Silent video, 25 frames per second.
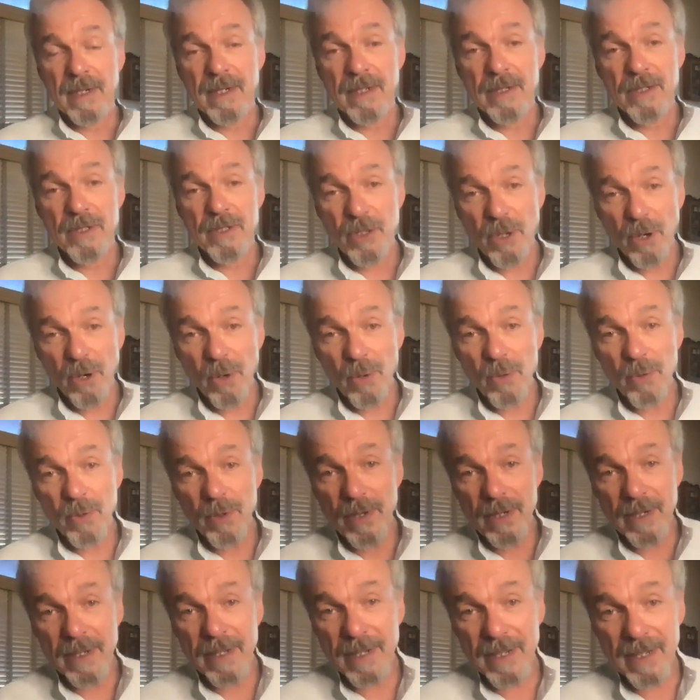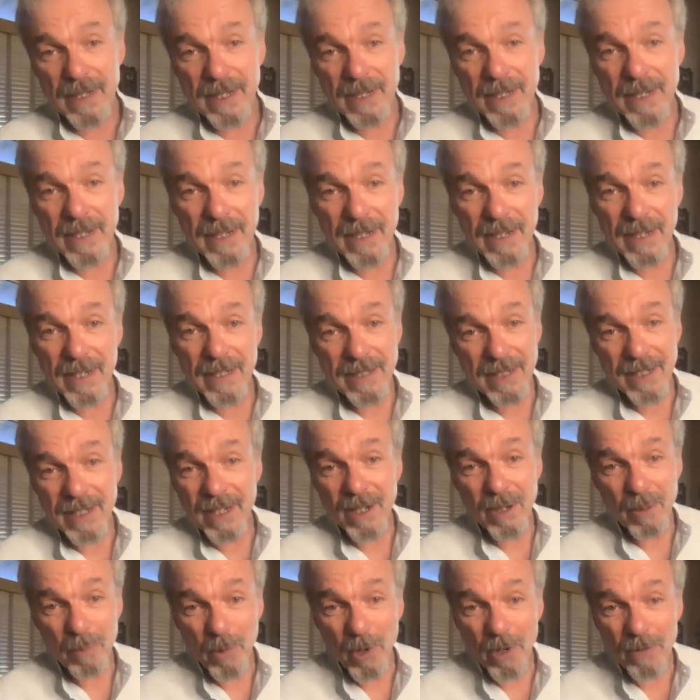So it's a little
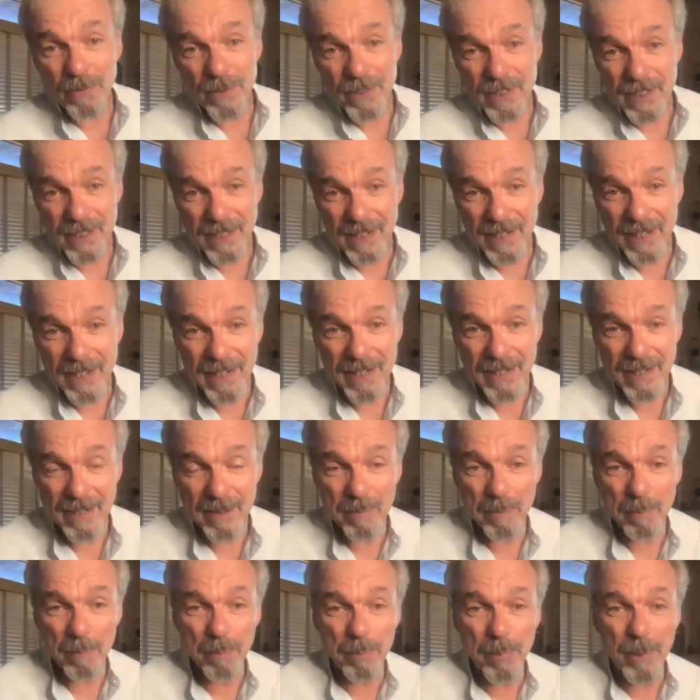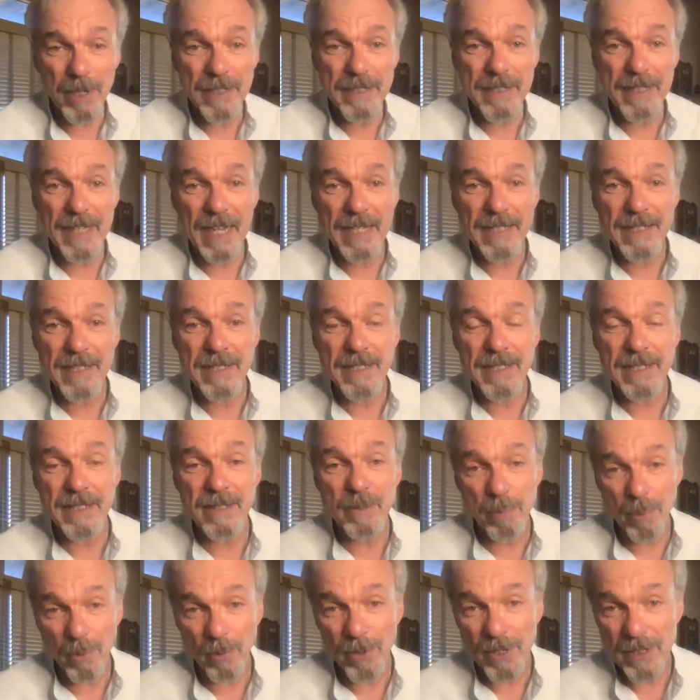amorphous today, but that's the
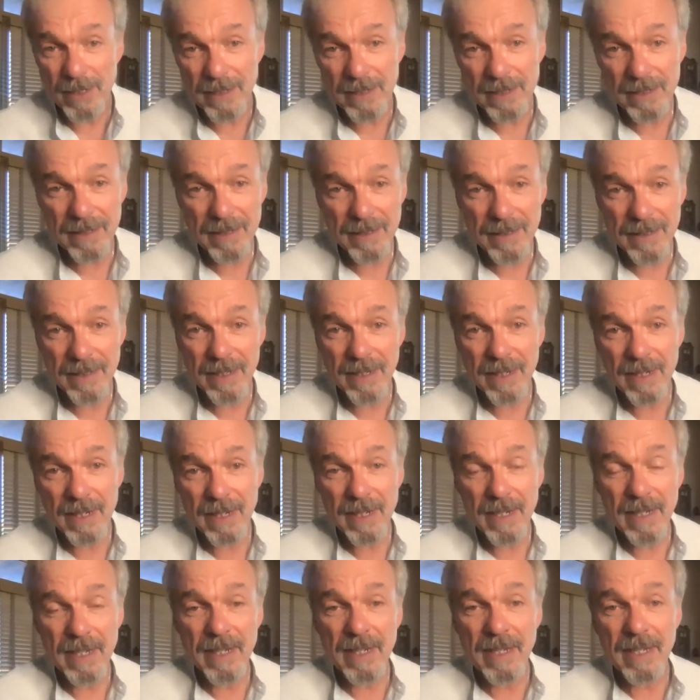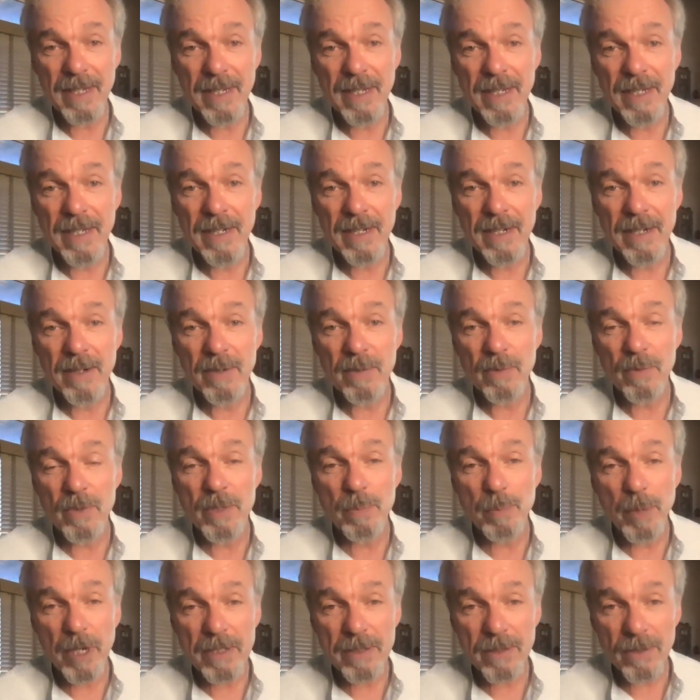point.
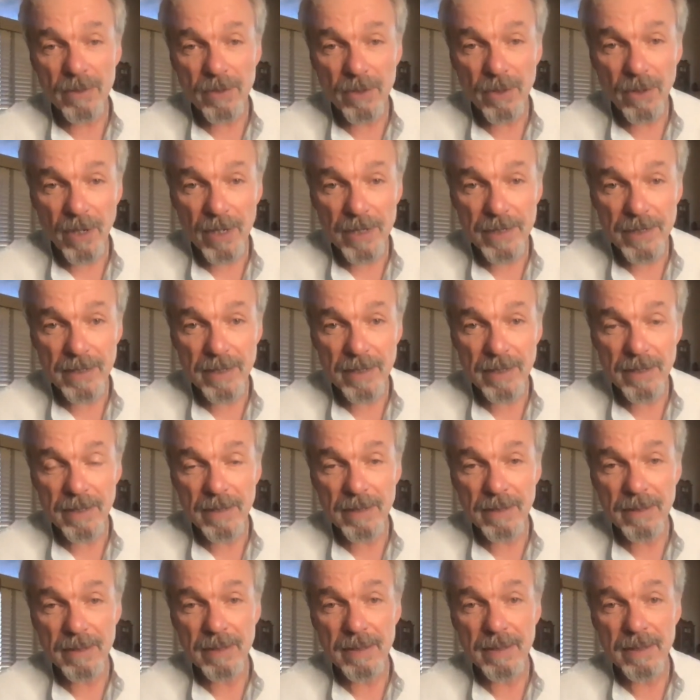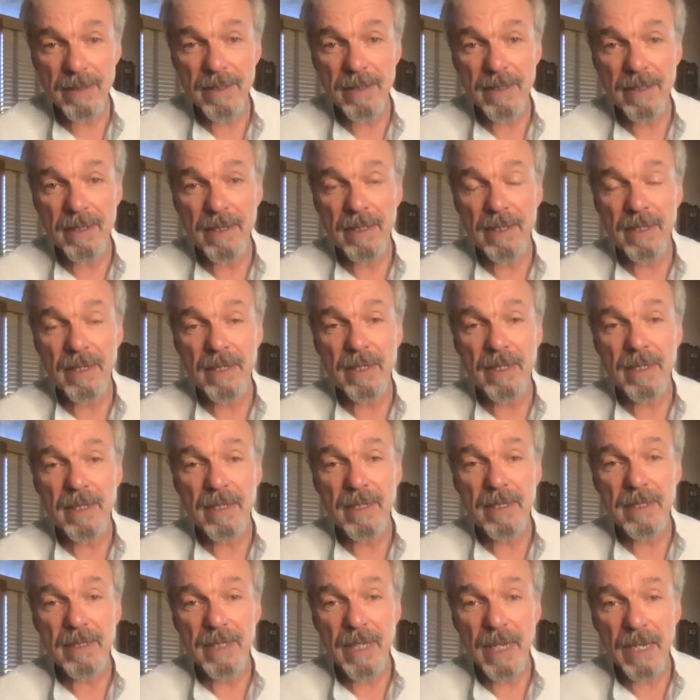Respect your thoughts.
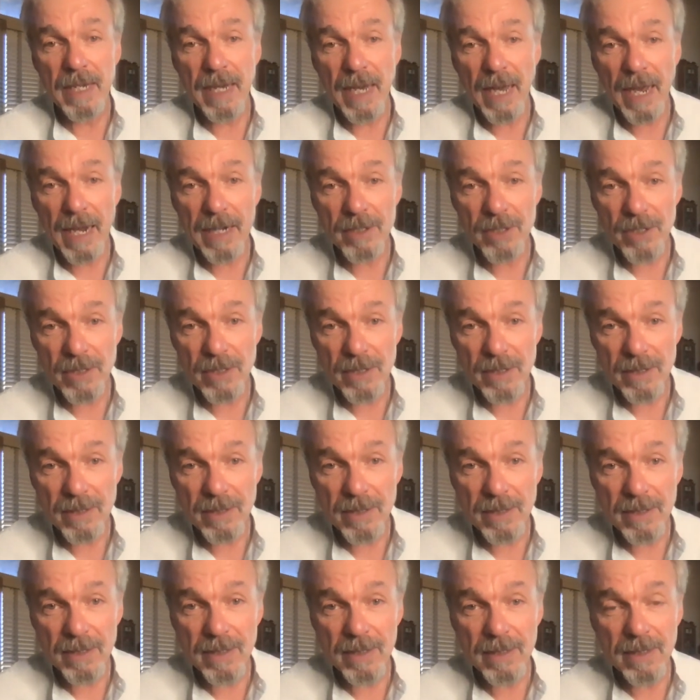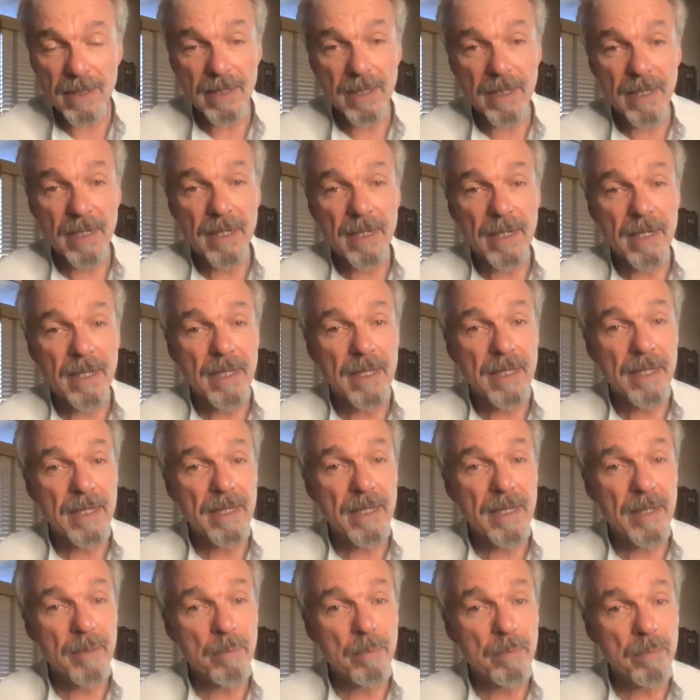Take action
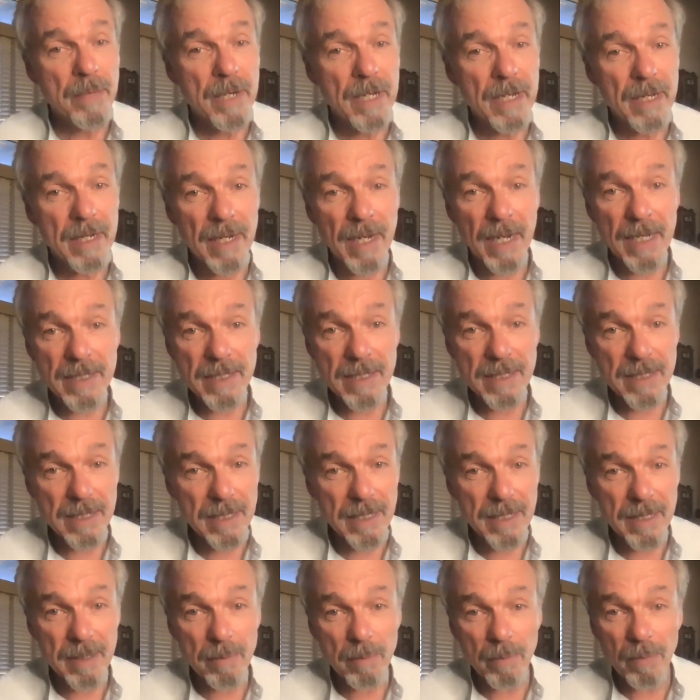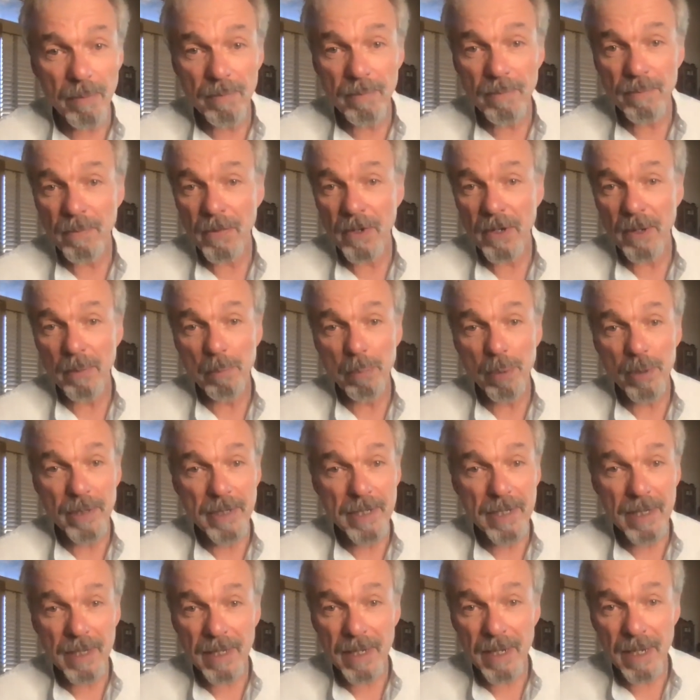that may not seem
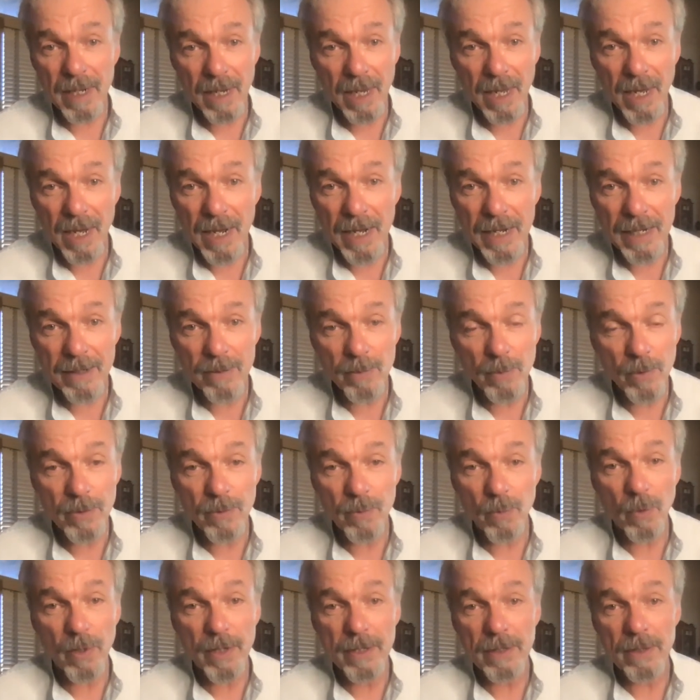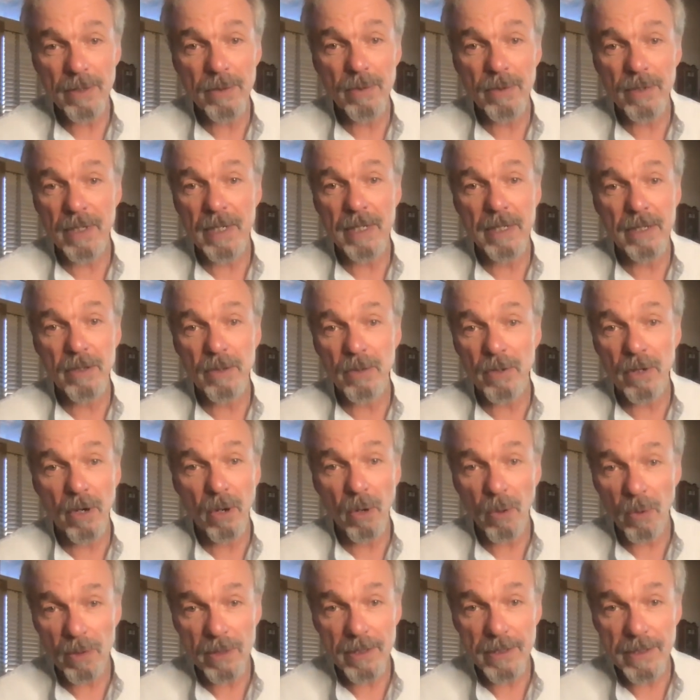completely aligned with what you think your
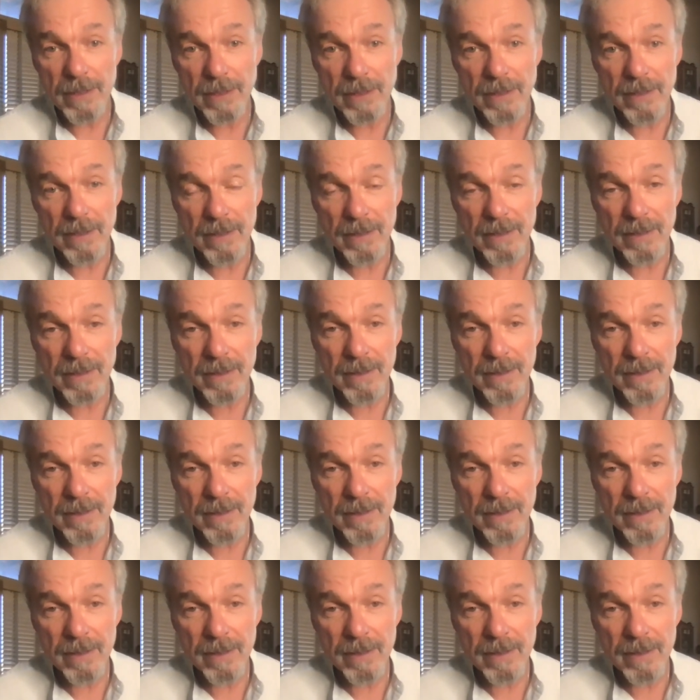goal is.